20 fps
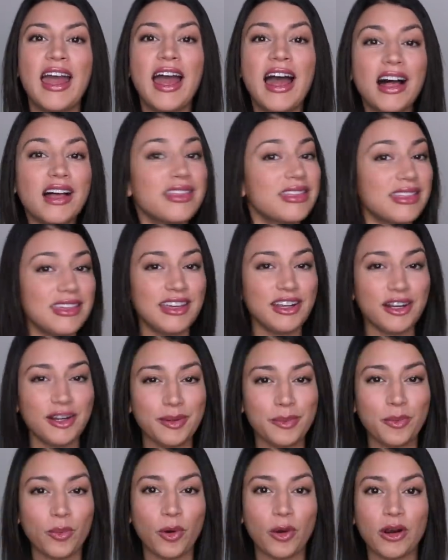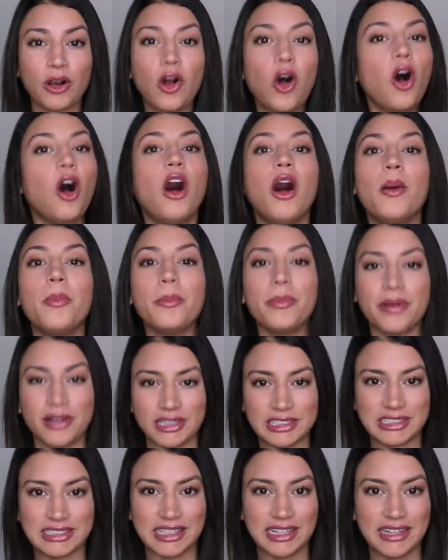healthier, more calm
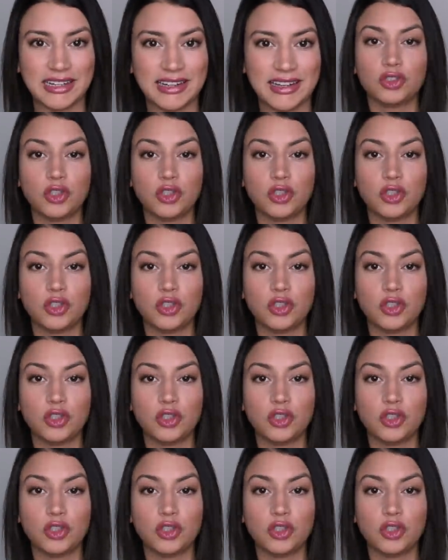person.